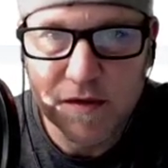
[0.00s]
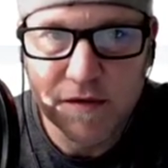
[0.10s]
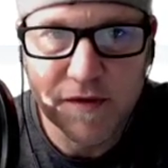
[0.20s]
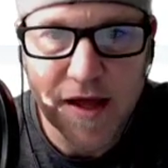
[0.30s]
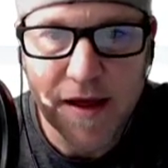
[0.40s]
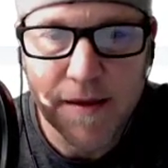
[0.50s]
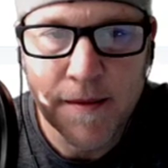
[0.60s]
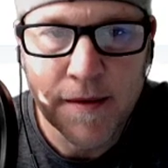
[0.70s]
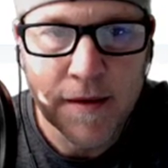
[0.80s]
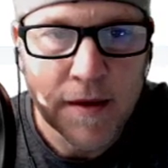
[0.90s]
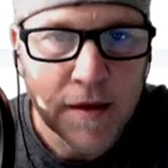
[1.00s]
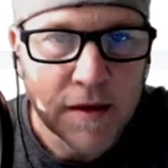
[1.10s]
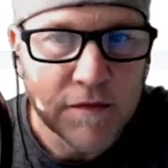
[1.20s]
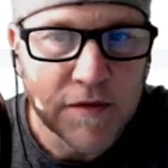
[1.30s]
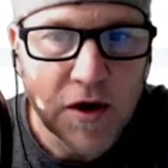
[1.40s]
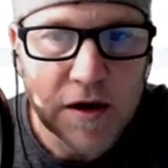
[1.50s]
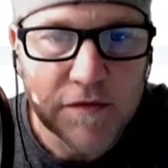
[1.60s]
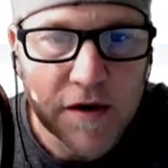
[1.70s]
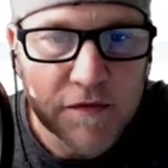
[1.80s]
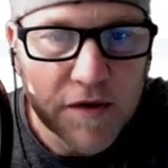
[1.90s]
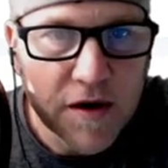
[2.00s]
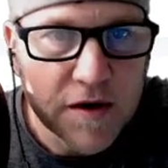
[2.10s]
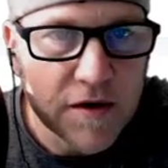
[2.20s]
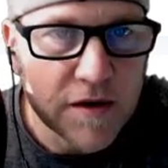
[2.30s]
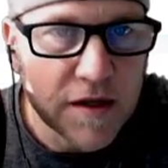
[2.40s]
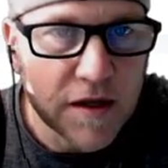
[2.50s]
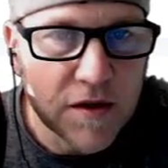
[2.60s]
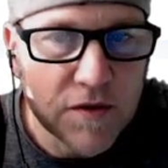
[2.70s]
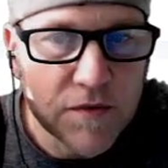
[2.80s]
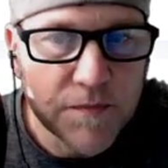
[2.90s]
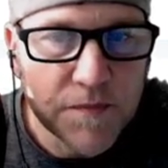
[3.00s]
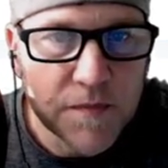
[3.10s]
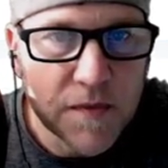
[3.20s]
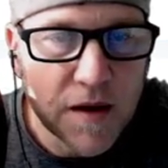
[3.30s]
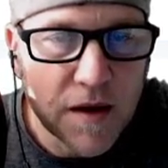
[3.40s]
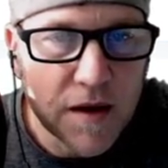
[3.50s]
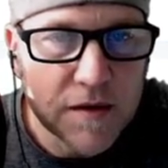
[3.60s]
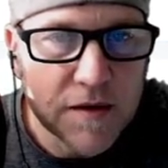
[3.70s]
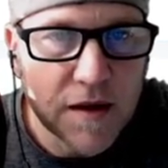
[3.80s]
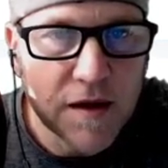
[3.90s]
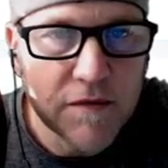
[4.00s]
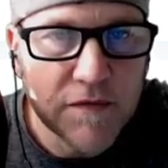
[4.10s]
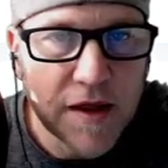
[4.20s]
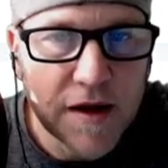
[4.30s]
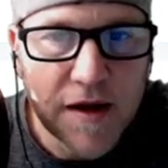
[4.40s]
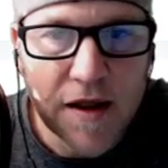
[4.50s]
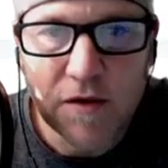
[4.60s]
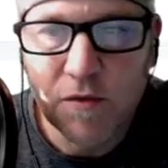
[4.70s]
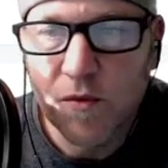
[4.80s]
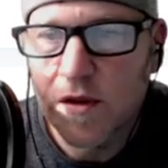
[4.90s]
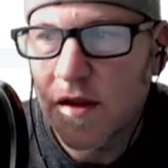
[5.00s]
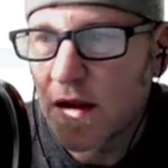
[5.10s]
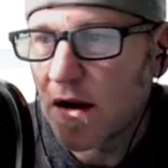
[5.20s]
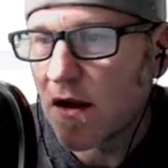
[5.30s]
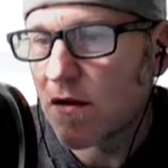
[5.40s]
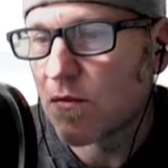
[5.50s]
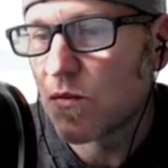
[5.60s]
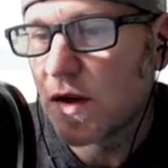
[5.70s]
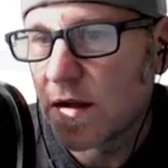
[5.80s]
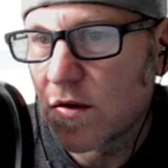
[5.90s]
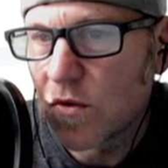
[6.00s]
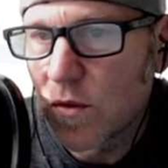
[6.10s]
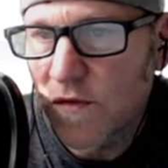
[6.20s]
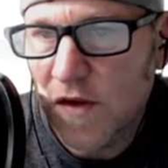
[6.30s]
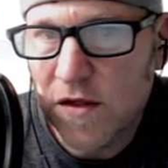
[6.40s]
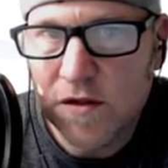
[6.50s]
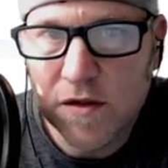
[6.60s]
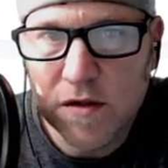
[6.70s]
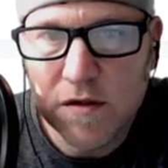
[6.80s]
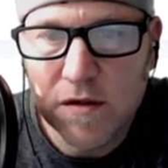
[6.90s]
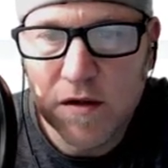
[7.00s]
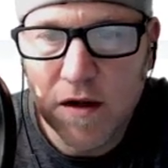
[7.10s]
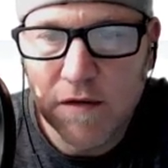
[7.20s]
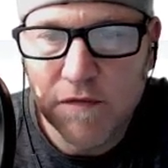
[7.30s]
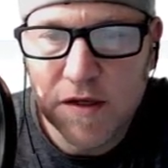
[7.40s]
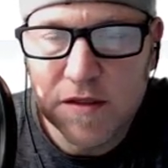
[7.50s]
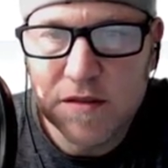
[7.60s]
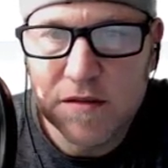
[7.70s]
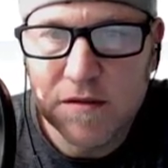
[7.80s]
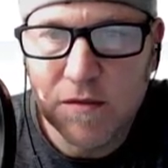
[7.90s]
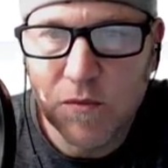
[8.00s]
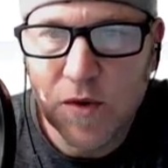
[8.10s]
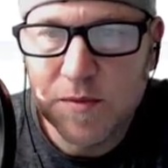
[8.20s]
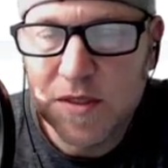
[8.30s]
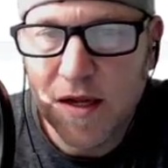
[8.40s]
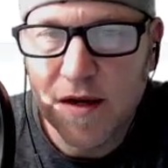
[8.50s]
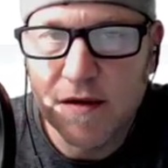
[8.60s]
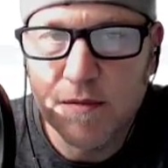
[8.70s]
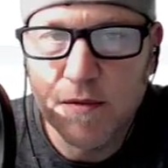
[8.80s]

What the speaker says: flat. Very, very, very little EQ to get it flat. Now, another really cool feature of this website,